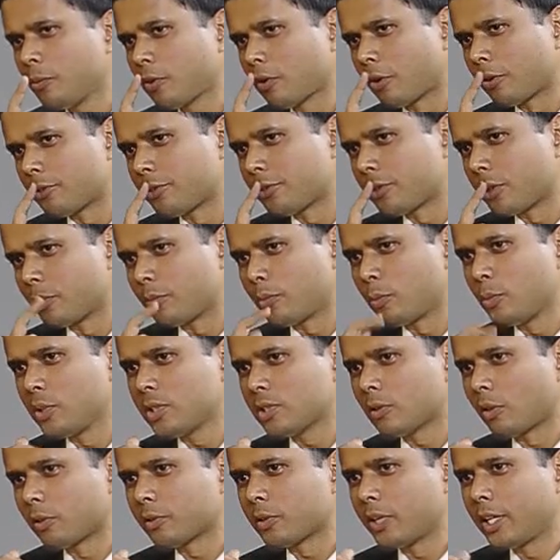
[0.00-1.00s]
concept, which
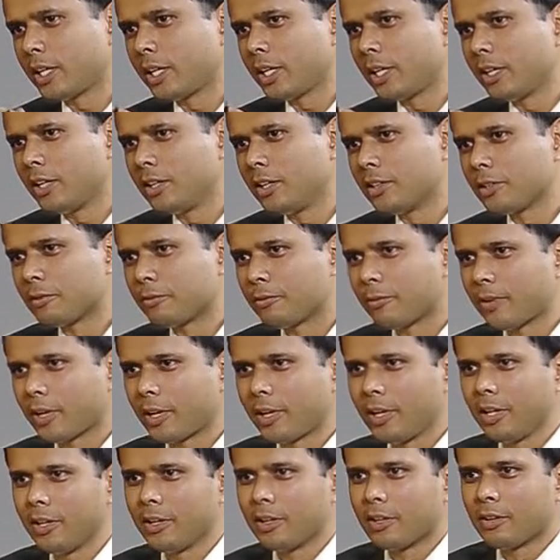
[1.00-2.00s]
also again is a
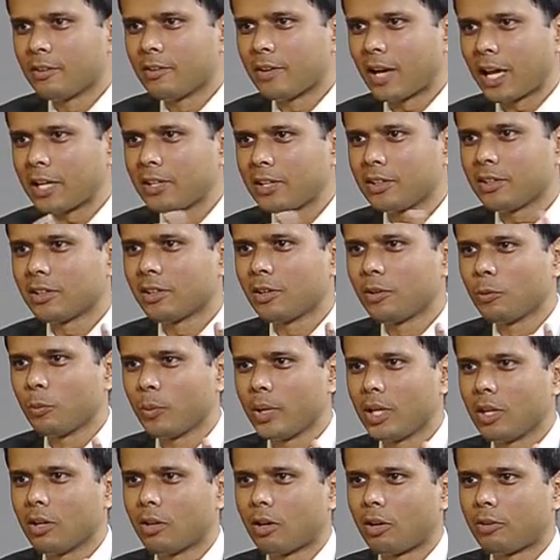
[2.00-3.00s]
very radical
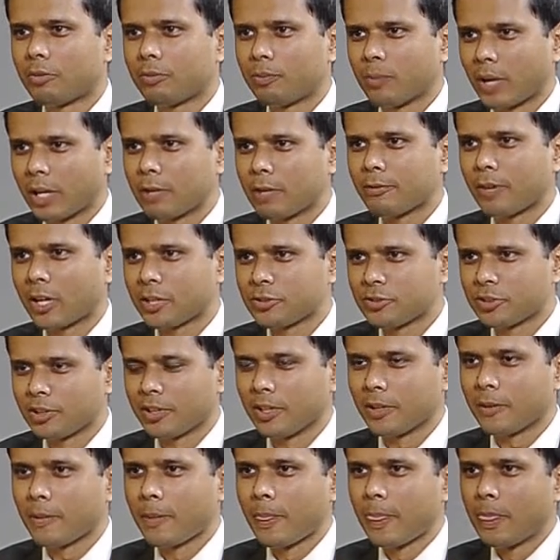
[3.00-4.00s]
way of manufacturing.